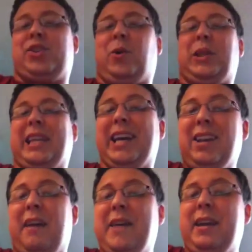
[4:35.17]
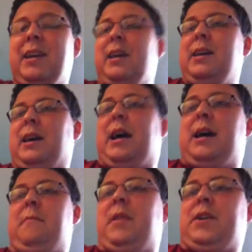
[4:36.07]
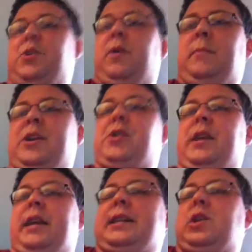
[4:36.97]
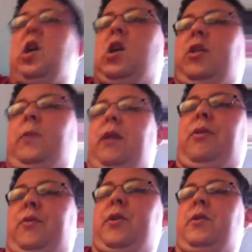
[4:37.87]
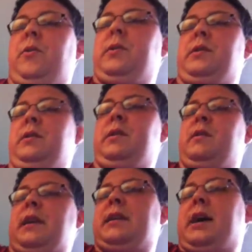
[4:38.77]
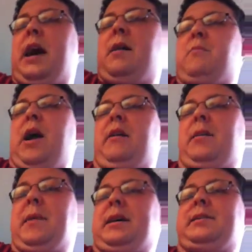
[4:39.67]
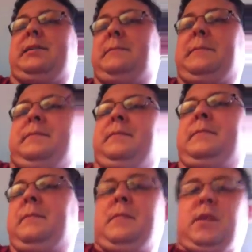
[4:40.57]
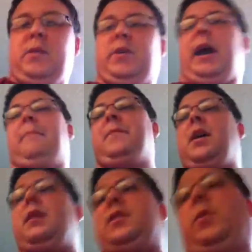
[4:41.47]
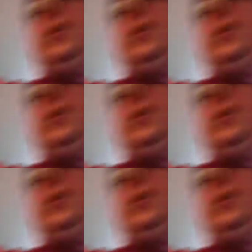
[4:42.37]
so little of it that you want to make sure that it gets all the way through the entire brownie mix. Okay. So